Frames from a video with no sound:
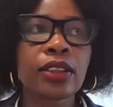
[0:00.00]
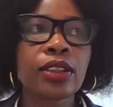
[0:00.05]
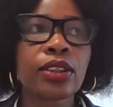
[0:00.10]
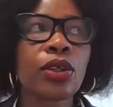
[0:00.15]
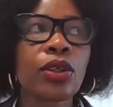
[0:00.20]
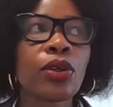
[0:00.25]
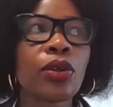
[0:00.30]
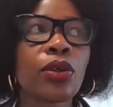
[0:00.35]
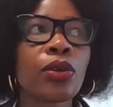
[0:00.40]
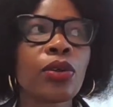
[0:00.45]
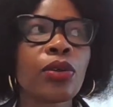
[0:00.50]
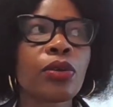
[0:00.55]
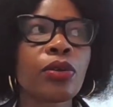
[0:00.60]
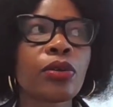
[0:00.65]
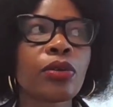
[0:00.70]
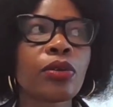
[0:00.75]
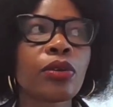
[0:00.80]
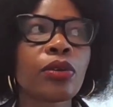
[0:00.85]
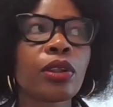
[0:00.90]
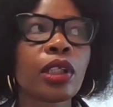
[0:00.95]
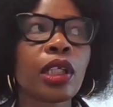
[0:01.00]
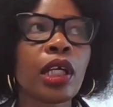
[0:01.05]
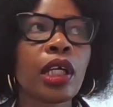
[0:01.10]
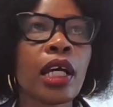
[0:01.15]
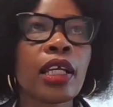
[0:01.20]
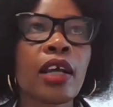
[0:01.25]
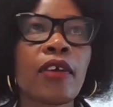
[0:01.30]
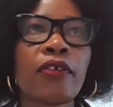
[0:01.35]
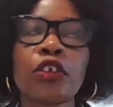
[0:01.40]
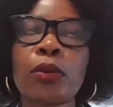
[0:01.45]
So I
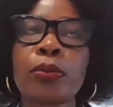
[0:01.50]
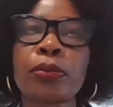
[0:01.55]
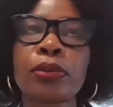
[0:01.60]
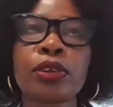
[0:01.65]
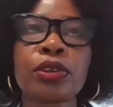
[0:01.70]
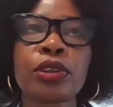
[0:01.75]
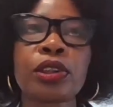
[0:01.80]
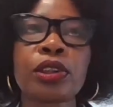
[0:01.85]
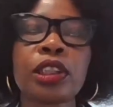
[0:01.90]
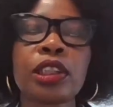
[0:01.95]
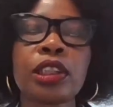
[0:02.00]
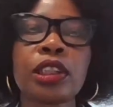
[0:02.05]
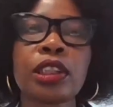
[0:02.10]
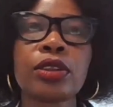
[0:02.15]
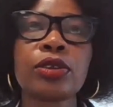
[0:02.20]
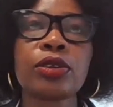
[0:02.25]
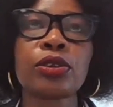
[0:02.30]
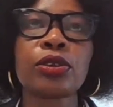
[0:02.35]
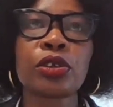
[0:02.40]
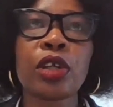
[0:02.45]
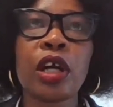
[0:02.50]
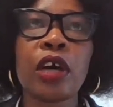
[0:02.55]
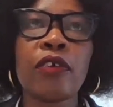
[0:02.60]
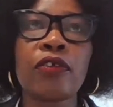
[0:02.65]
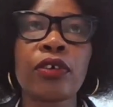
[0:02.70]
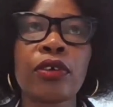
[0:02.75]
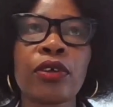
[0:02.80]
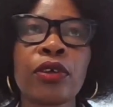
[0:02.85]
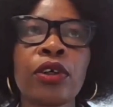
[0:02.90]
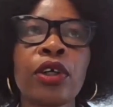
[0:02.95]
have an opportunity to
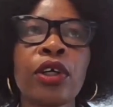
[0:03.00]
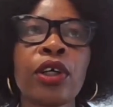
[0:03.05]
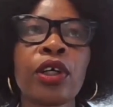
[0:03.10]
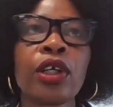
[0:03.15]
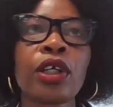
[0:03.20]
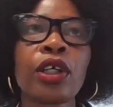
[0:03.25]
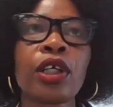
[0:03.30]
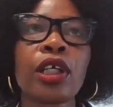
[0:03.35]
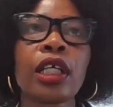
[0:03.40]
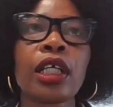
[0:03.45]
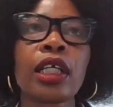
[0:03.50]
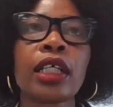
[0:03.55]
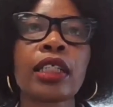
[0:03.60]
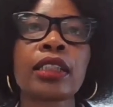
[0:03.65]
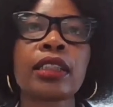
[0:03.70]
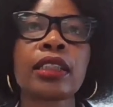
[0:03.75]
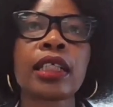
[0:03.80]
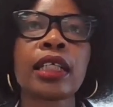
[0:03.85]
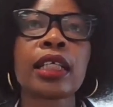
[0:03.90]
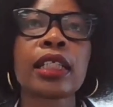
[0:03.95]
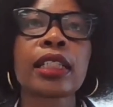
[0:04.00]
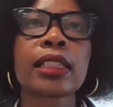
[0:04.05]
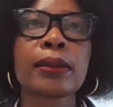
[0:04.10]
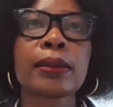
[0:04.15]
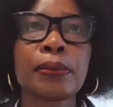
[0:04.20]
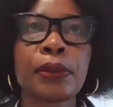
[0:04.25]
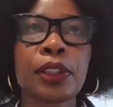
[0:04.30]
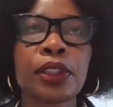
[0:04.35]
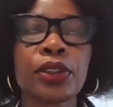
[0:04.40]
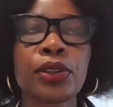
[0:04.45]
travel and
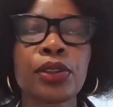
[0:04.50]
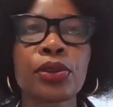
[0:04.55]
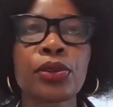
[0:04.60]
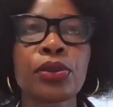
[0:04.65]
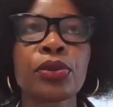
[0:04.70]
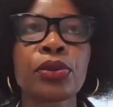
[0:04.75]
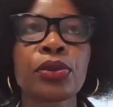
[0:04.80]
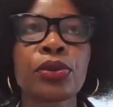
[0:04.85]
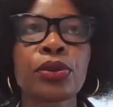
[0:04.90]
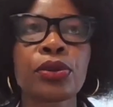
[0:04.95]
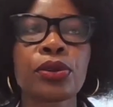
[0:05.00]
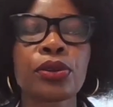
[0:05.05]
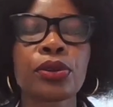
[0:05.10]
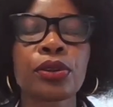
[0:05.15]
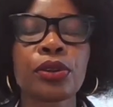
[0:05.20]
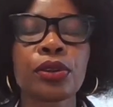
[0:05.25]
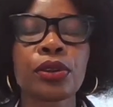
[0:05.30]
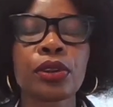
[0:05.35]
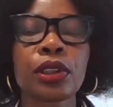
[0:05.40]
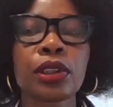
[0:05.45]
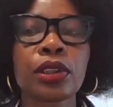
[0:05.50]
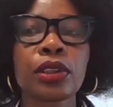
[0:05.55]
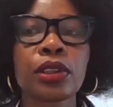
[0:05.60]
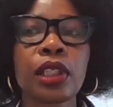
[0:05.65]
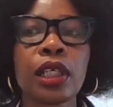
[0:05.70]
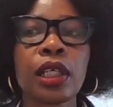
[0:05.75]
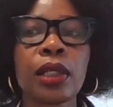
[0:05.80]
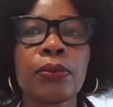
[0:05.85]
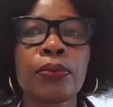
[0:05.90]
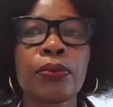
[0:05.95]
speak to,
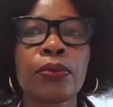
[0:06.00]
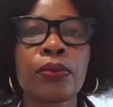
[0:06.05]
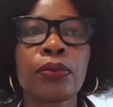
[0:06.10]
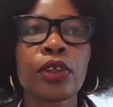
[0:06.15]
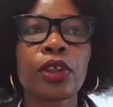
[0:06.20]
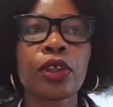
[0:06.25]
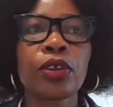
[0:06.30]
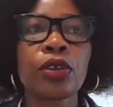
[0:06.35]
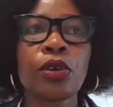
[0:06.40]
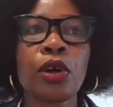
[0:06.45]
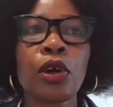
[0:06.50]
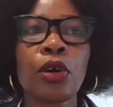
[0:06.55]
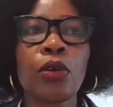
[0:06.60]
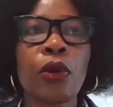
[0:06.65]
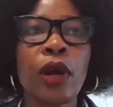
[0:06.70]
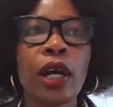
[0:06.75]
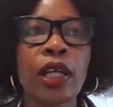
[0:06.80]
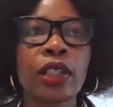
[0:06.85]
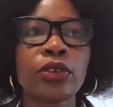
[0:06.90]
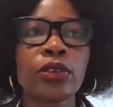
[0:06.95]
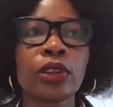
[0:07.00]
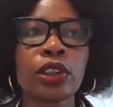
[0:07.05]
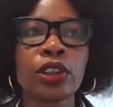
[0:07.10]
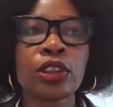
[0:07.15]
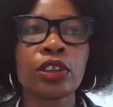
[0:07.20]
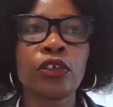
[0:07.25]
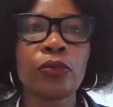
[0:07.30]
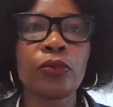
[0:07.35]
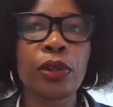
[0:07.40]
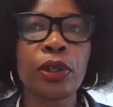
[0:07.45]
a wide range
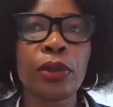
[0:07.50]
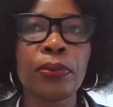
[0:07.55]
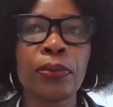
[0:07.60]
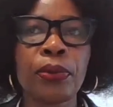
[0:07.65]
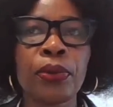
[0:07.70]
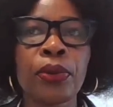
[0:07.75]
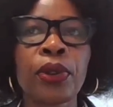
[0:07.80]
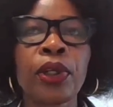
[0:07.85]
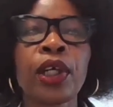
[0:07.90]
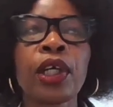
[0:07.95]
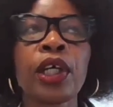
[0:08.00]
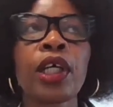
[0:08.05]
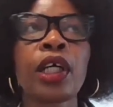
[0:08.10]
of people.